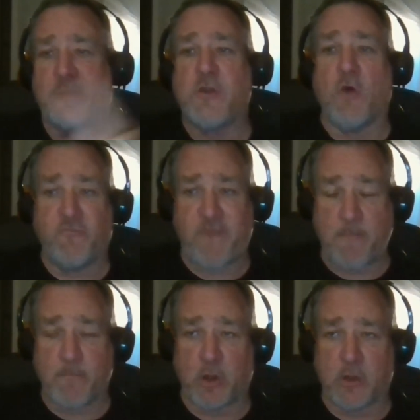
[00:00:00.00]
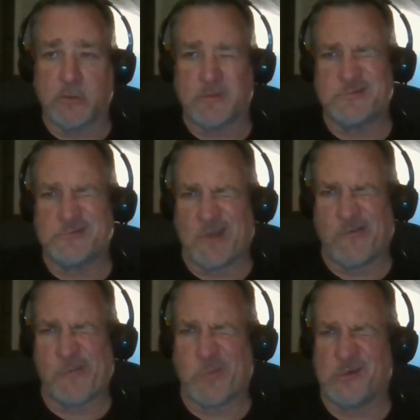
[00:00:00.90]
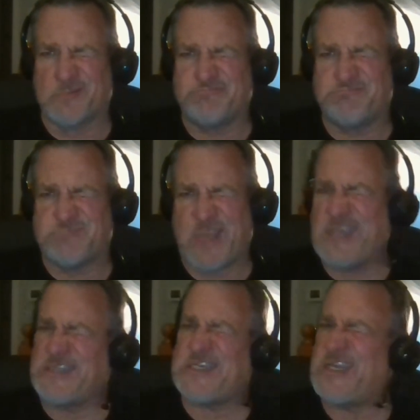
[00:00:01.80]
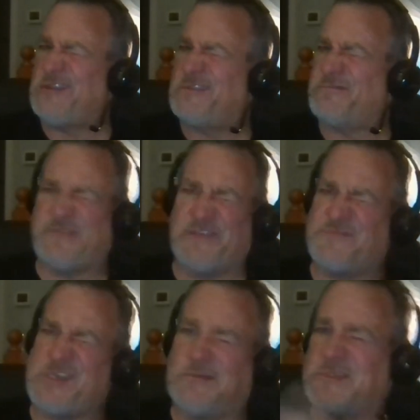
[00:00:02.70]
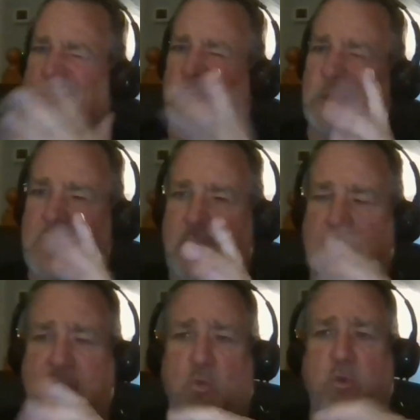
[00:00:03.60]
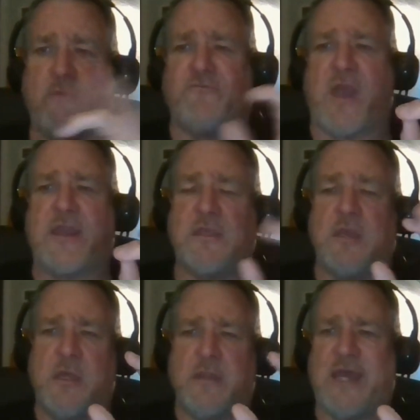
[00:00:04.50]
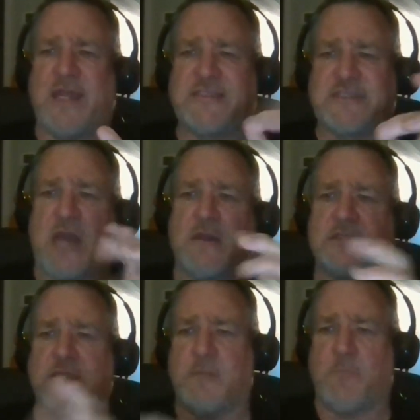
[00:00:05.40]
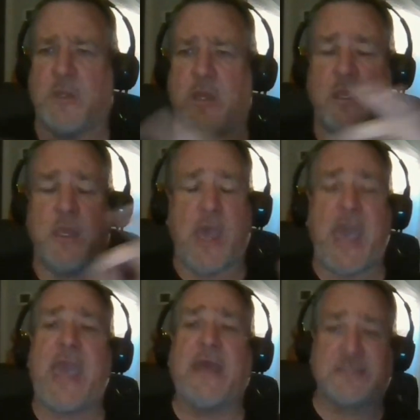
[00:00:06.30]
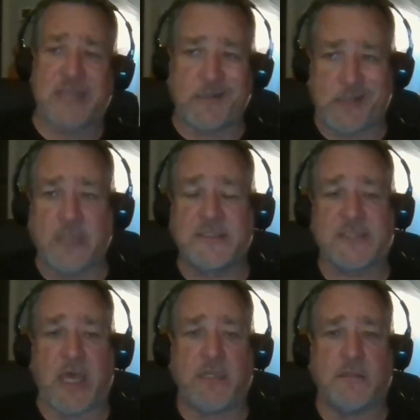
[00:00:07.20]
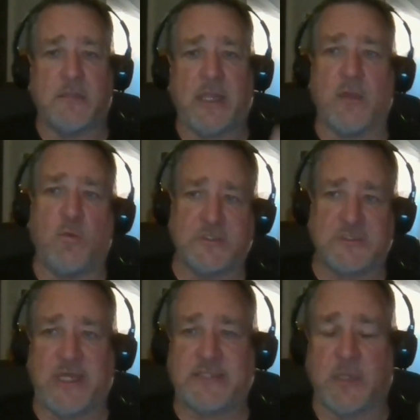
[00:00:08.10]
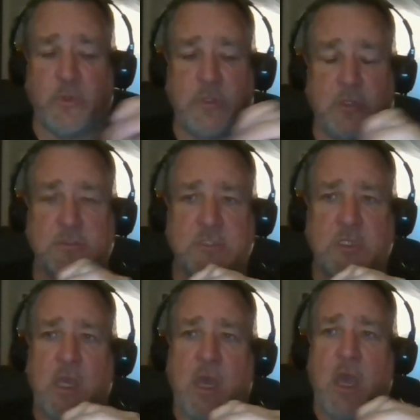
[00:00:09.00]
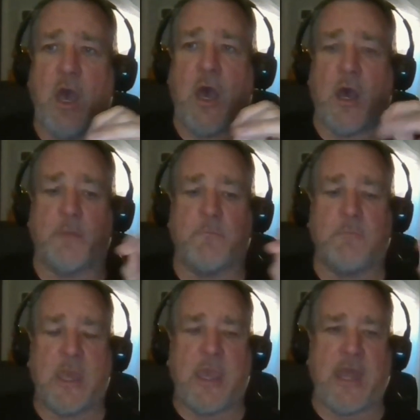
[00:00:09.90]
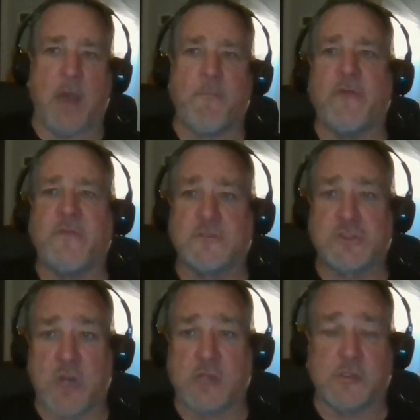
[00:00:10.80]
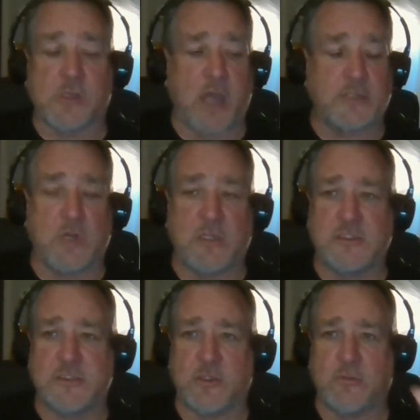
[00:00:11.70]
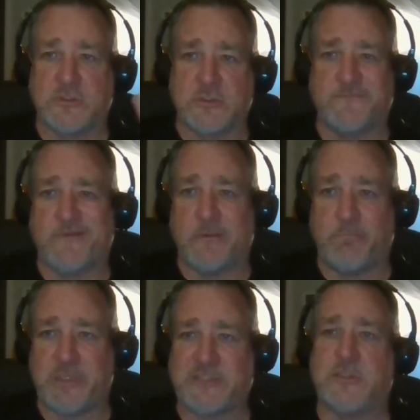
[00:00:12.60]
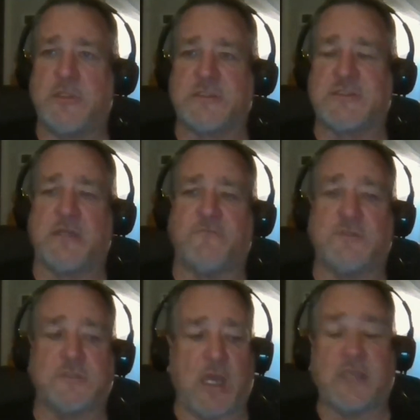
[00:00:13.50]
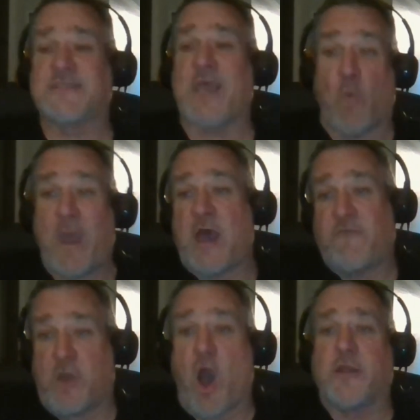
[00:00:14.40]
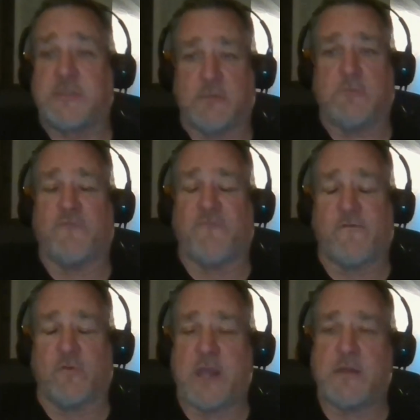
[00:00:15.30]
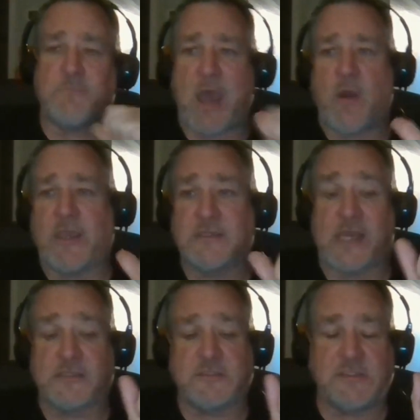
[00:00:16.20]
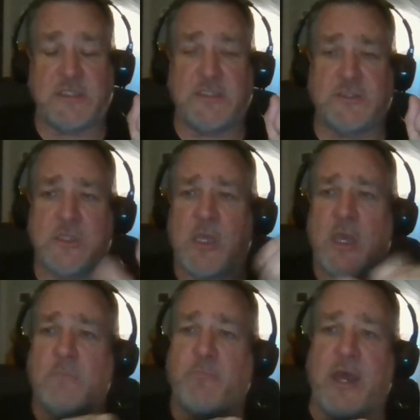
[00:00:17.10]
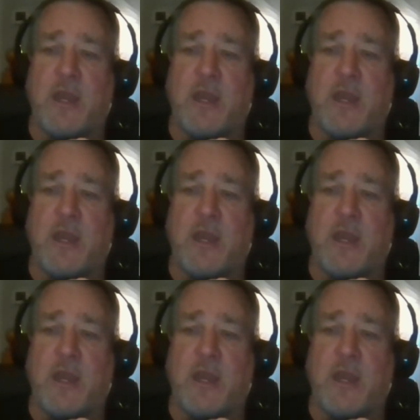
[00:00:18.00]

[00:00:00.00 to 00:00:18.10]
in November 18th, 15th, something like that. That Friday, like Saturday, Sunday, Monday. And it's at Gunsight, like it was the last couple of years. And I'm on the instructor cadre this year, which is very bitching, instead of just because I've gone to Revolver Roundup. Now I get to actually teach, but